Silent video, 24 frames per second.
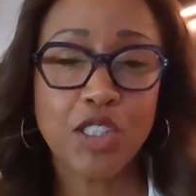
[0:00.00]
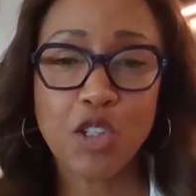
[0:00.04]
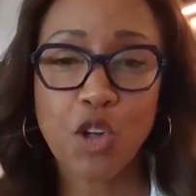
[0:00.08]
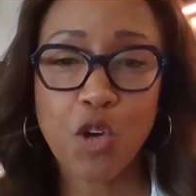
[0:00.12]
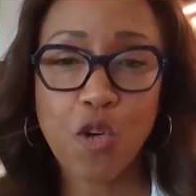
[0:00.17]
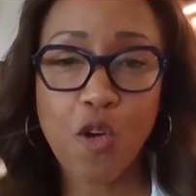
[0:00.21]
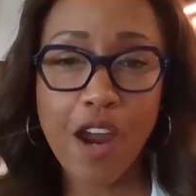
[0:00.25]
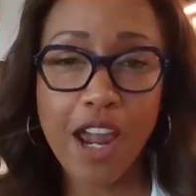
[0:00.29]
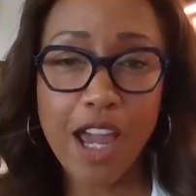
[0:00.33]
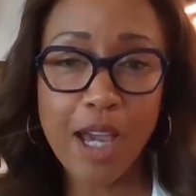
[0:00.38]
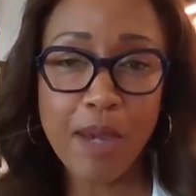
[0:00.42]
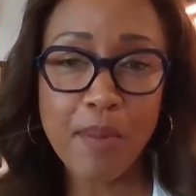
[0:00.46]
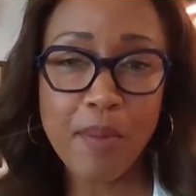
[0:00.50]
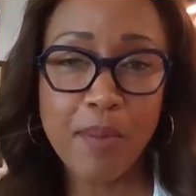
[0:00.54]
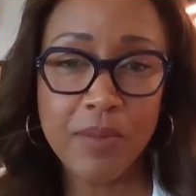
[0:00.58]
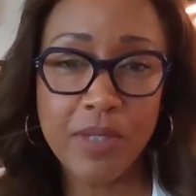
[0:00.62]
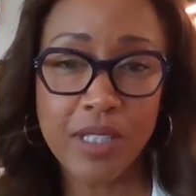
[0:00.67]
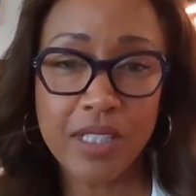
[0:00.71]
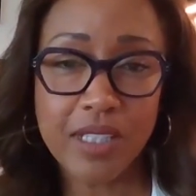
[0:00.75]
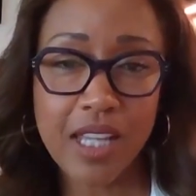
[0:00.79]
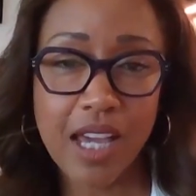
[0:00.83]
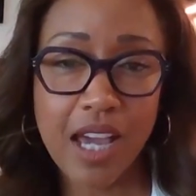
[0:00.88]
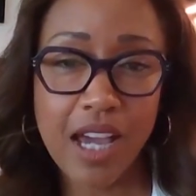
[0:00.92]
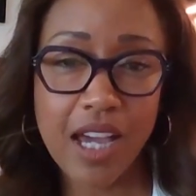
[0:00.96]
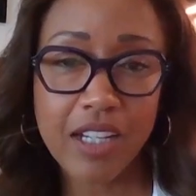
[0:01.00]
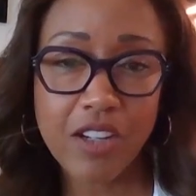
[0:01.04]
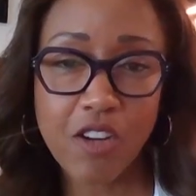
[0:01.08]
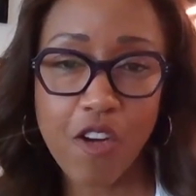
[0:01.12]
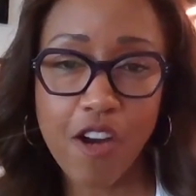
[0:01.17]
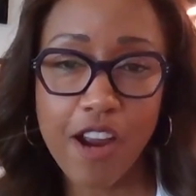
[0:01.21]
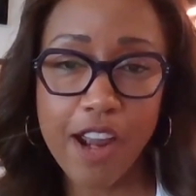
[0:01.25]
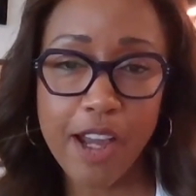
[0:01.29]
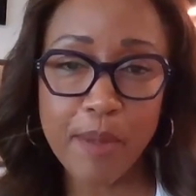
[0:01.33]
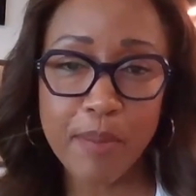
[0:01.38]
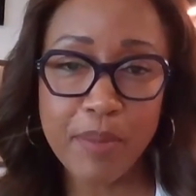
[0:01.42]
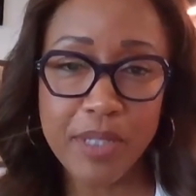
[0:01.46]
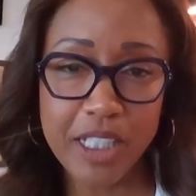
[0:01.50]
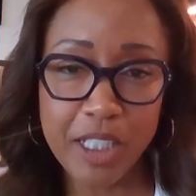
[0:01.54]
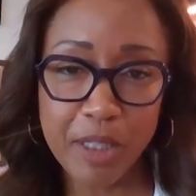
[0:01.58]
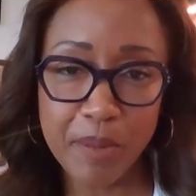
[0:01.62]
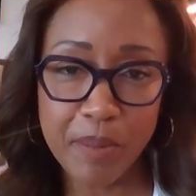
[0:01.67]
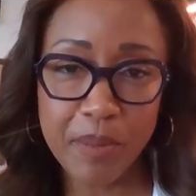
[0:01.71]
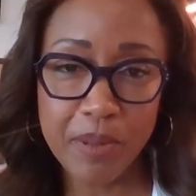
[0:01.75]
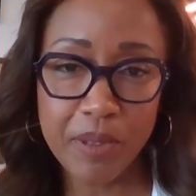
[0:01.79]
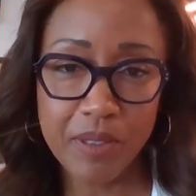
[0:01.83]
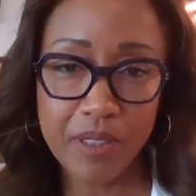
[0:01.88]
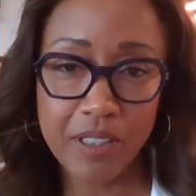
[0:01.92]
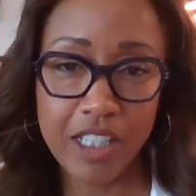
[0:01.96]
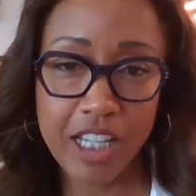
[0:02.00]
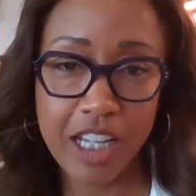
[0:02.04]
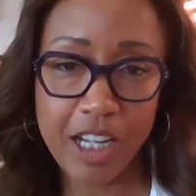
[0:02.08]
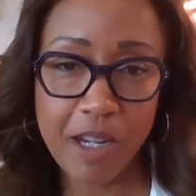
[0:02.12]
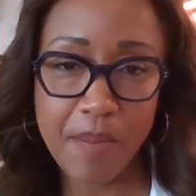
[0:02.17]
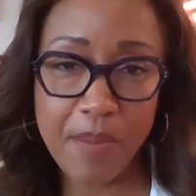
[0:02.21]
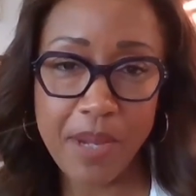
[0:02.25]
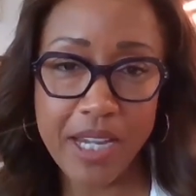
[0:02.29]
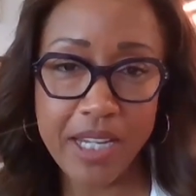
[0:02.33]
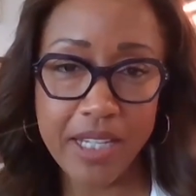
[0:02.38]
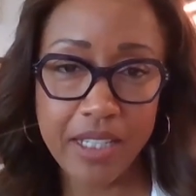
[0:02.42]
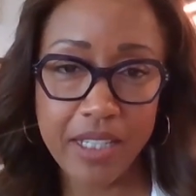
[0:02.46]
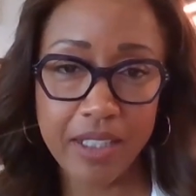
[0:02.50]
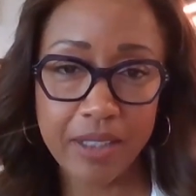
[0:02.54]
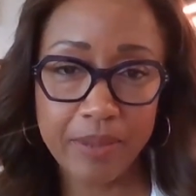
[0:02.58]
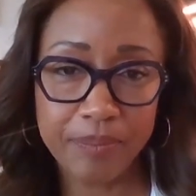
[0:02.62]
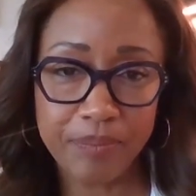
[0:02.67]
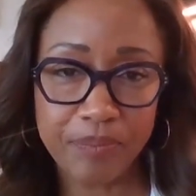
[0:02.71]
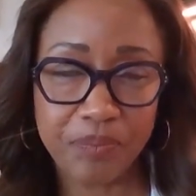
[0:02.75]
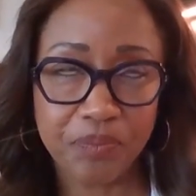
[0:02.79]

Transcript: hot crab dip that I make.